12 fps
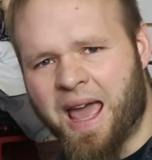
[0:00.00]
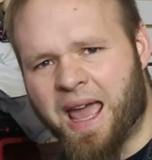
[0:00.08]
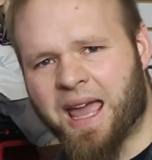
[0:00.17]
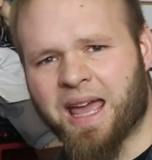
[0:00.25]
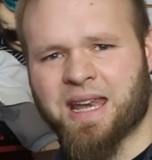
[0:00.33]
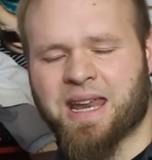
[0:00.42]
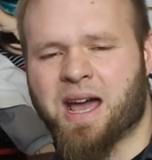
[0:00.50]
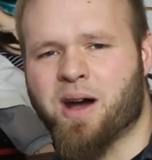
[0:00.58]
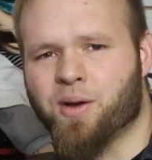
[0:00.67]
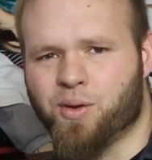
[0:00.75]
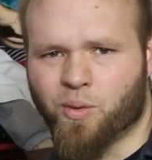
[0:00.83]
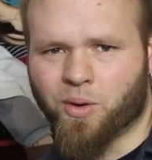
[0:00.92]
and
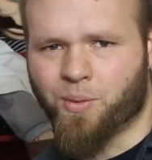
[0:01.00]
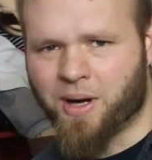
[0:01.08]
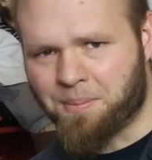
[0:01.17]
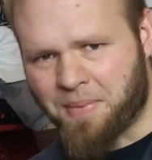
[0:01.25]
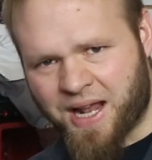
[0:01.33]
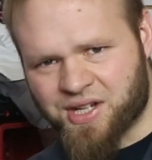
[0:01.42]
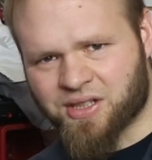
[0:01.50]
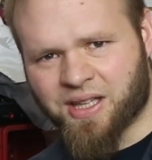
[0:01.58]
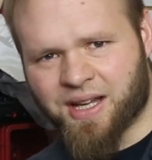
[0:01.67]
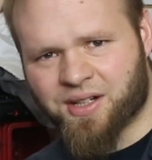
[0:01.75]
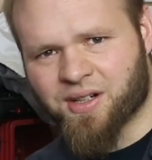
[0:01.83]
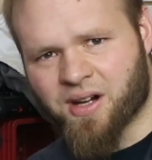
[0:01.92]
now you are running Magic
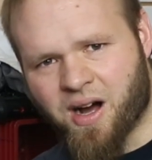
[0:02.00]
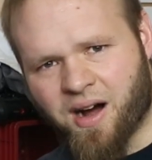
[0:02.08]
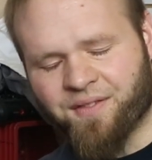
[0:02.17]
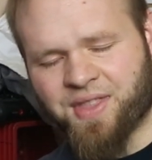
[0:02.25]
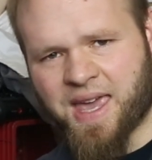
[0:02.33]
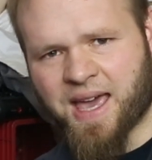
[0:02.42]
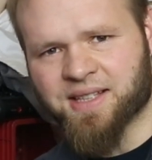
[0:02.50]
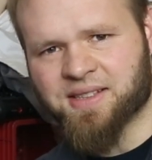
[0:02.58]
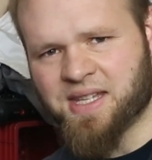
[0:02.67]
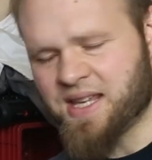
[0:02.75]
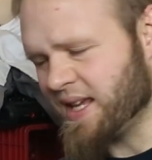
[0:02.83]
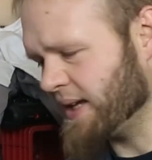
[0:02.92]
Lantern off the
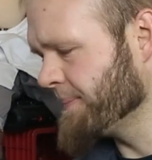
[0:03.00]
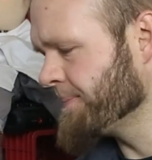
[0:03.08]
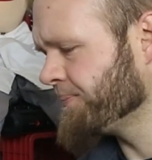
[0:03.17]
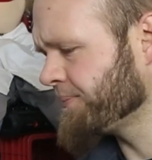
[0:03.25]
SD.